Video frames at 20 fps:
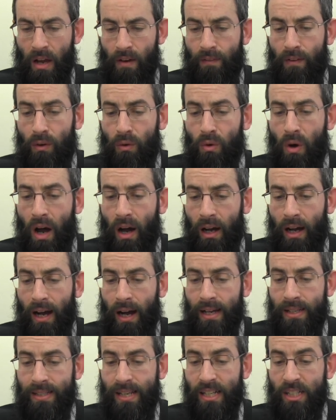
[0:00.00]

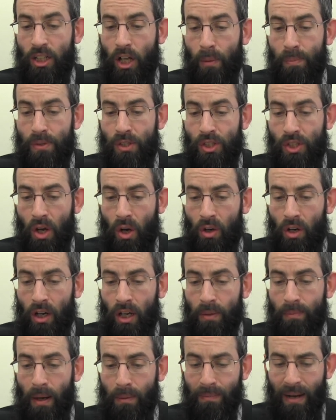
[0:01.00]
v'rachatz eskol
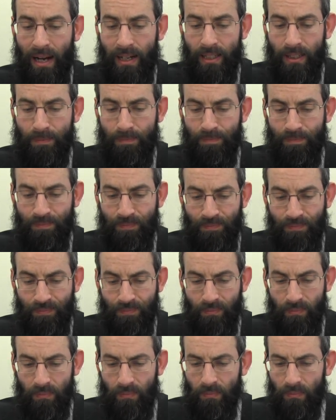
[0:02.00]
b'soroi b'mayim.
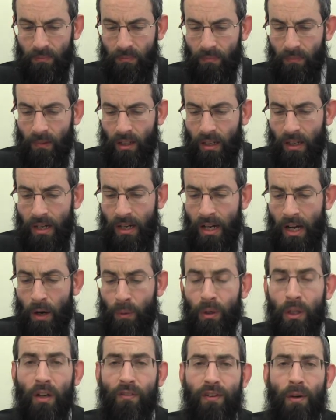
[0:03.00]

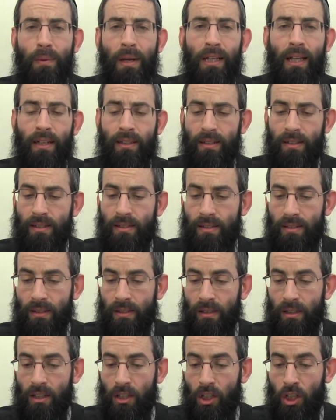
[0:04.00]
We learn from here like this.
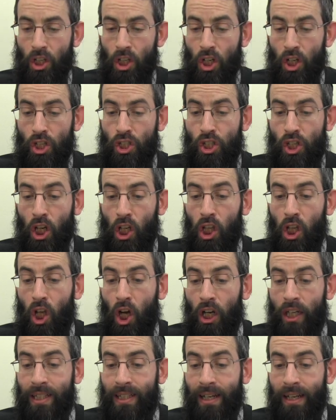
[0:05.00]
We
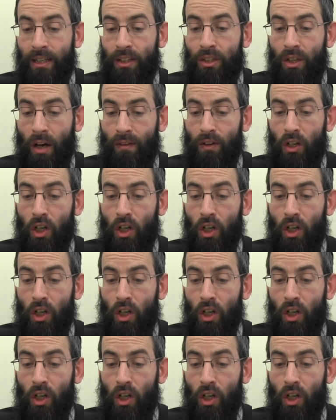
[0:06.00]
learn